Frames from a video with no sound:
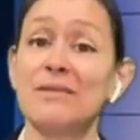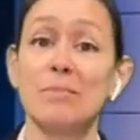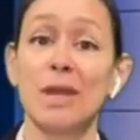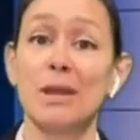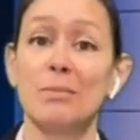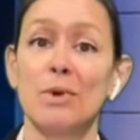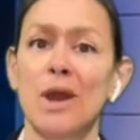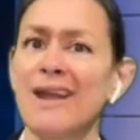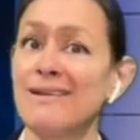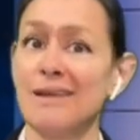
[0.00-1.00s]
people
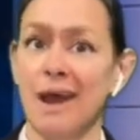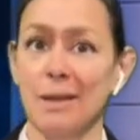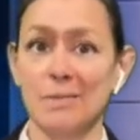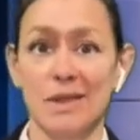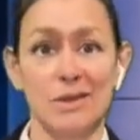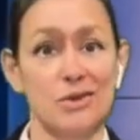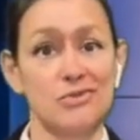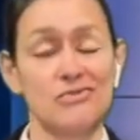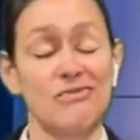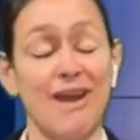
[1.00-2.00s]
in times of
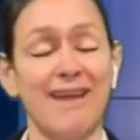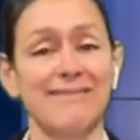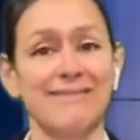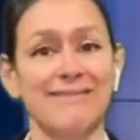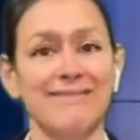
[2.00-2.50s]
distress.